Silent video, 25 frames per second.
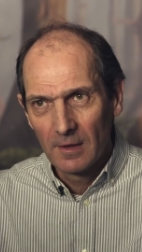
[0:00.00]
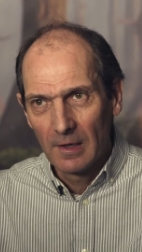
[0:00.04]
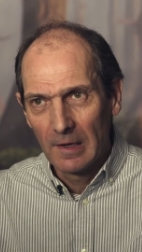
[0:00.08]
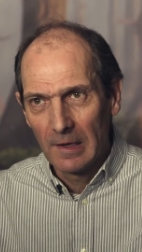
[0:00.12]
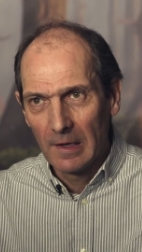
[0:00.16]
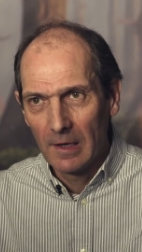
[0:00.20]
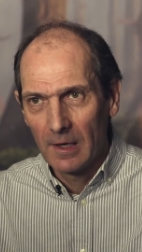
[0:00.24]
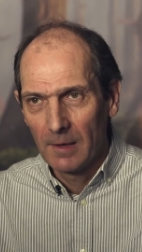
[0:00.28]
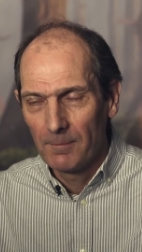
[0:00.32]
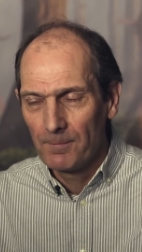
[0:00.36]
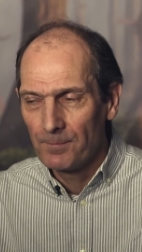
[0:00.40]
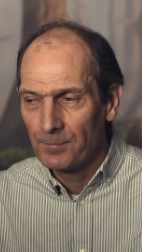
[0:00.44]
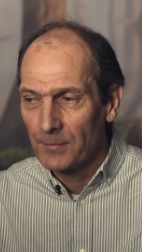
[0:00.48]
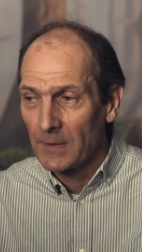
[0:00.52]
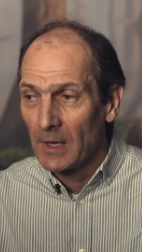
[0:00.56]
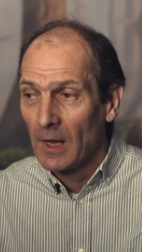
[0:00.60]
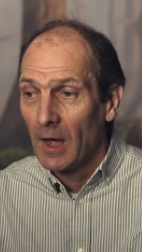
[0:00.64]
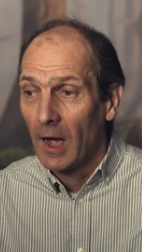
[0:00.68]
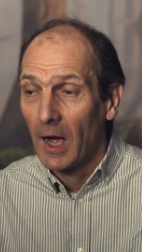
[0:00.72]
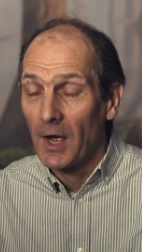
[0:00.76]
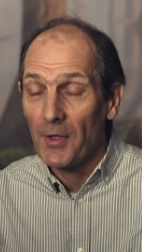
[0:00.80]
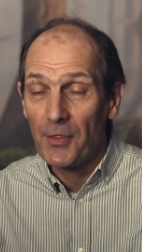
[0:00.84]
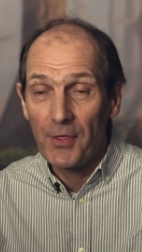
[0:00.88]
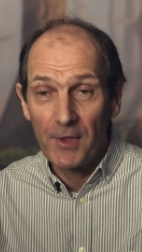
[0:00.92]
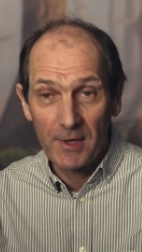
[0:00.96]
Um,
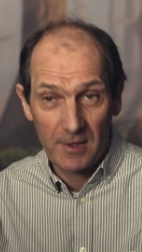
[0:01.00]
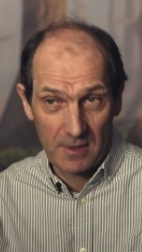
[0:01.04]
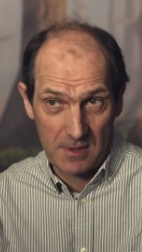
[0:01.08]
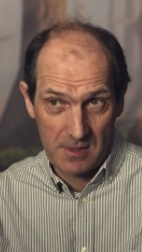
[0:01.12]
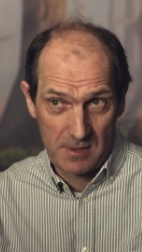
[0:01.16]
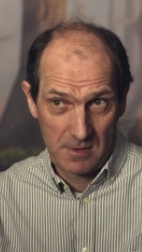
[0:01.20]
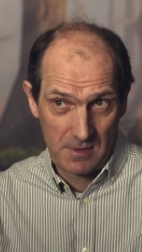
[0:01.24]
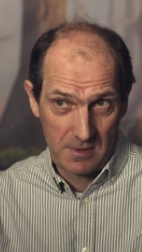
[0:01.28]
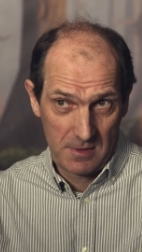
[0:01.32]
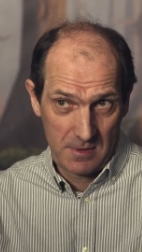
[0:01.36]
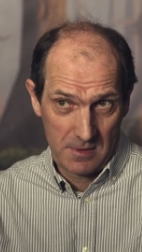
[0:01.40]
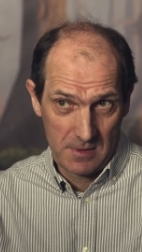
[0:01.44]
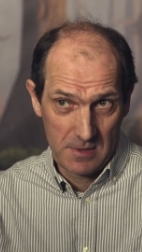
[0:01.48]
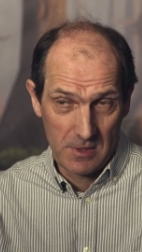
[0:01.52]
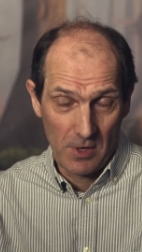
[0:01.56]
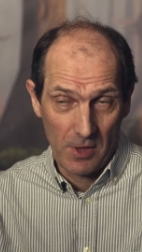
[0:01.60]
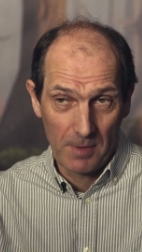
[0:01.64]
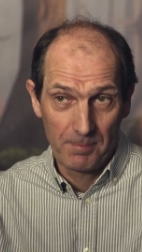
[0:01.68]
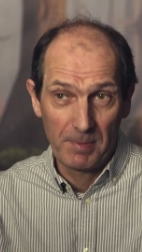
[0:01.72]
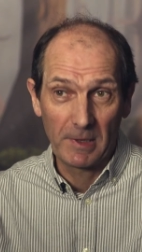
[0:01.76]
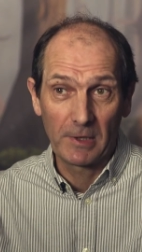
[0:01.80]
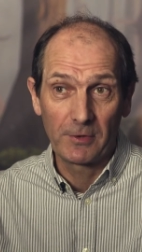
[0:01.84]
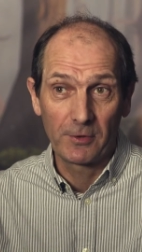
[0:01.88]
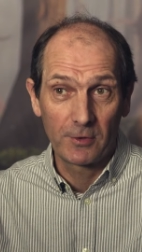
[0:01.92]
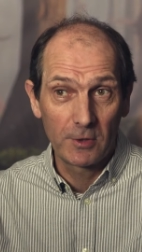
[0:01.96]
I think you know, the
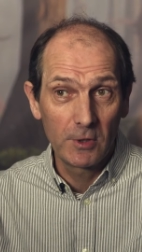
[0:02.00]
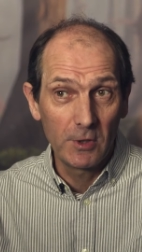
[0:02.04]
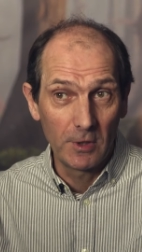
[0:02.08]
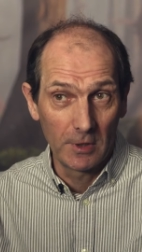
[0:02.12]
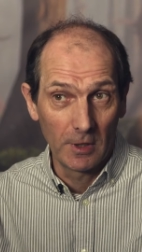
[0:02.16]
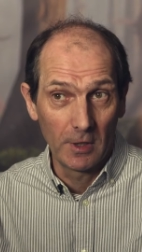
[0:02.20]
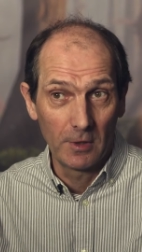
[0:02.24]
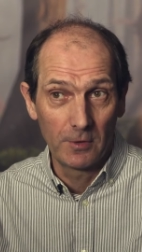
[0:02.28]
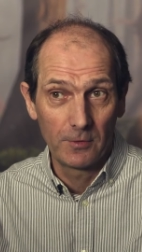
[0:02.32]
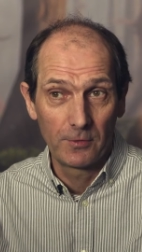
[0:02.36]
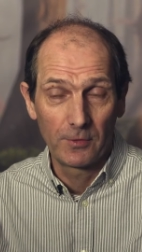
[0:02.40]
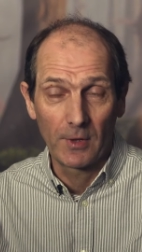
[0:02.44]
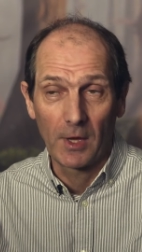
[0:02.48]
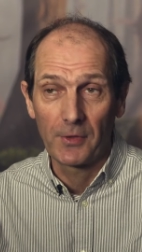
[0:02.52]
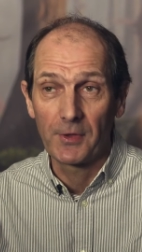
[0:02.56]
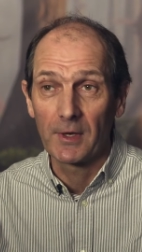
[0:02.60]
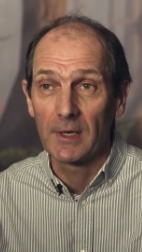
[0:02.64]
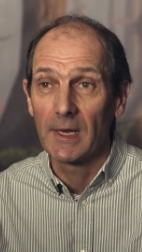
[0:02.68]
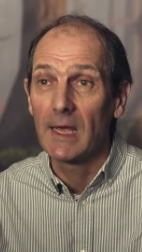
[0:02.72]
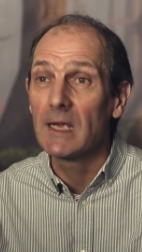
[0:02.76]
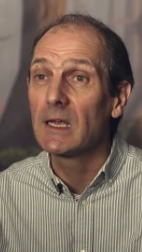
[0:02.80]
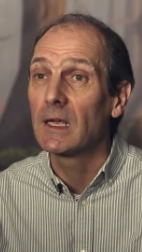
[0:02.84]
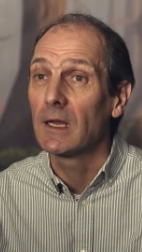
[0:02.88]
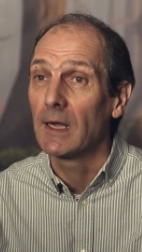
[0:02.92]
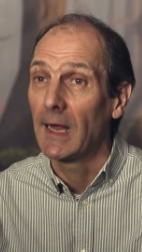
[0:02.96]
big studios, I think
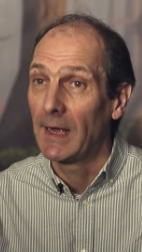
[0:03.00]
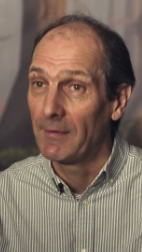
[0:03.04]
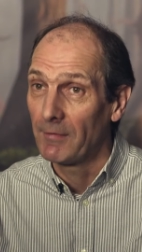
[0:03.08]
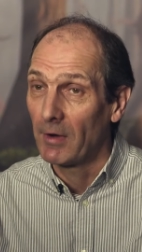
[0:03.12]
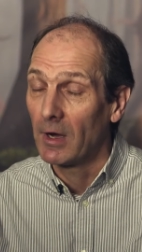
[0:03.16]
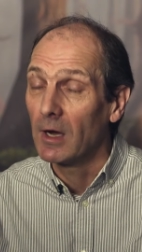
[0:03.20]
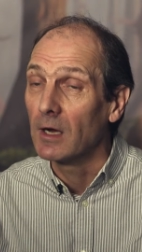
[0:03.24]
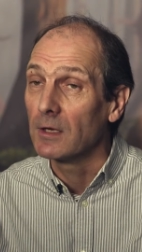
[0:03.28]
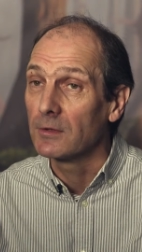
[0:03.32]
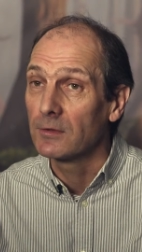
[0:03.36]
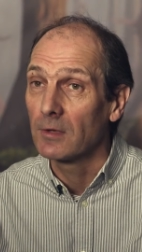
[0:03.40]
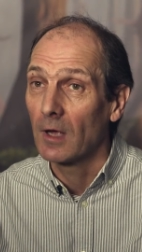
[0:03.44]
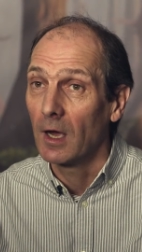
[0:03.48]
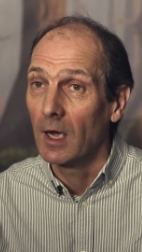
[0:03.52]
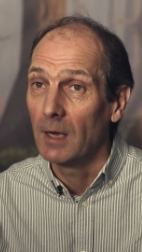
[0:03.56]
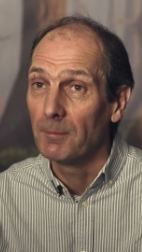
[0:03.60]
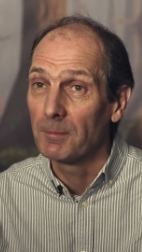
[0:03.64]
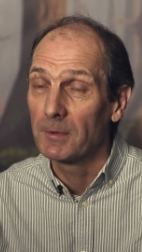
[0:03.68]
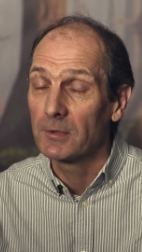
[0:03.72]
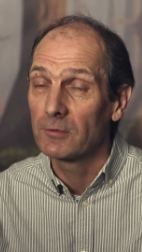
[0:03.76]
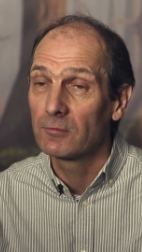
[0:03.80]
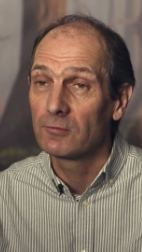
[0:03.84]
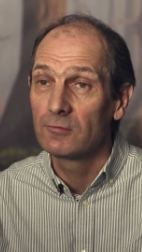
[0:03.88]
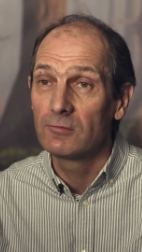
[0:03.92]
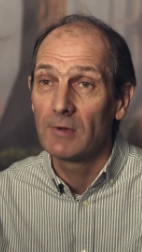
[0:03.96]
they're going to have a hard time
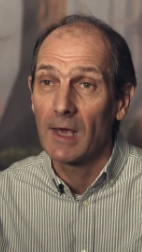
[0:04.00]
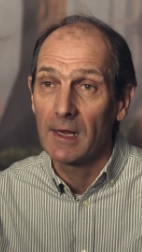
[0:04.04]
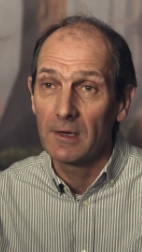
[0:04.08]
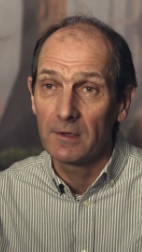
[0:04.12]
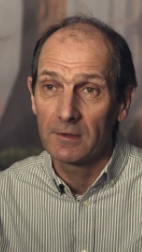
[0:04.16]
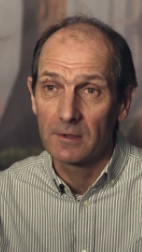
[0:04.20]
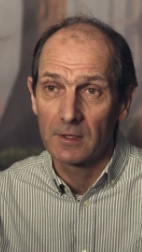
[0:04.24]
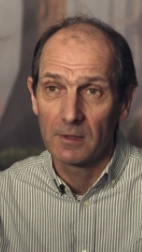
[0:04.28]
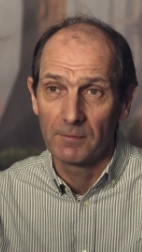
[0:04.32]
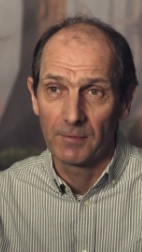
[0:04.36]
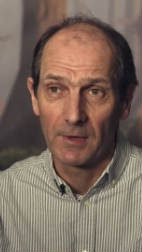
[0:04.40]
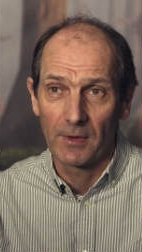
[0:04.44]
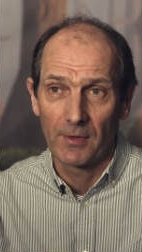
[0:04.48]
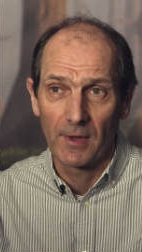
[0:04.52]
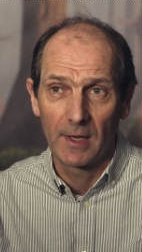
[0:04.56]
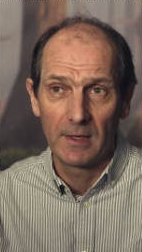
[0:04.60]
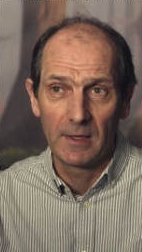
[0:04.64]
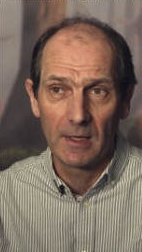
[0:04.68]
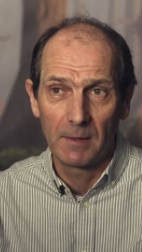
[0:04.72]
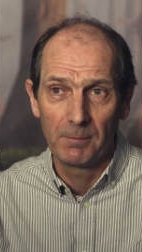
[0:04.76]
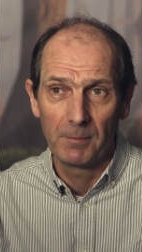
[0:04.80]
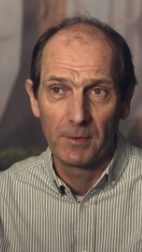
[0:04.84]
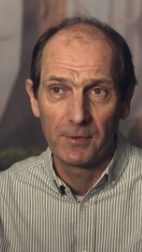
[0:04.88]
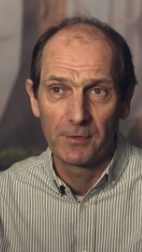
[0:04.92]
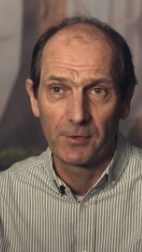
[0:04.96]
because relatively their
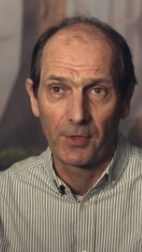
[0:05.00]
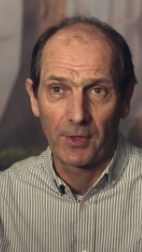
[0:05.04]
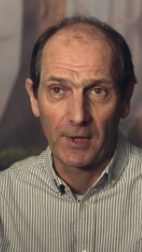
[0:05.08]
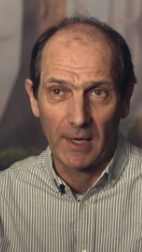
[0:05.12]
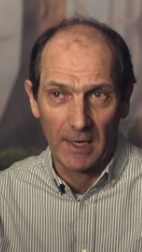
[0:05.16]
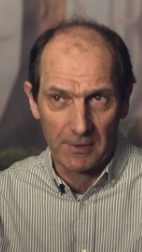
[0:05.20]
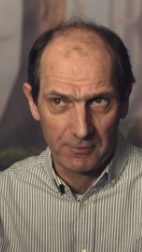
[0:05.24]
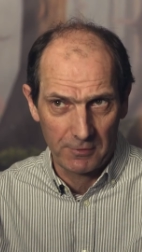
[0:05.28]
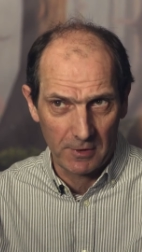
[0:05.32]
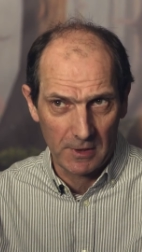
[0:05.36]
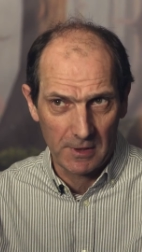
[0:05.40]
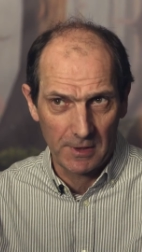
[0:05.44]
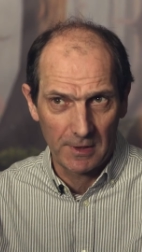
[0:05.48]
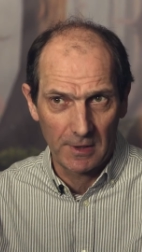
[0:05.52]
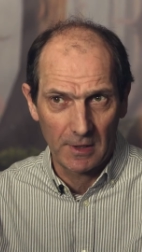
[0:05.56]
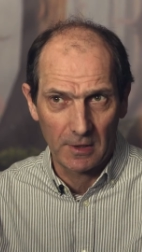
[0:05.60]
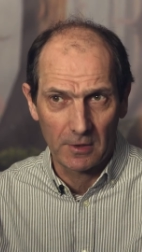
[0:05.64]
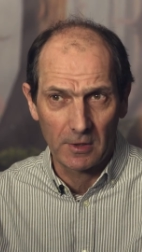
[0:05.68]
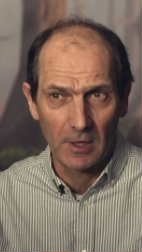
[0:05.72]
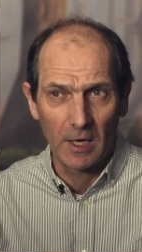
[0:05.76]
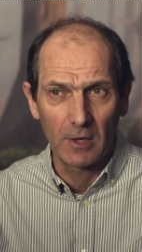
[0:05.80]
numbers theatrically are,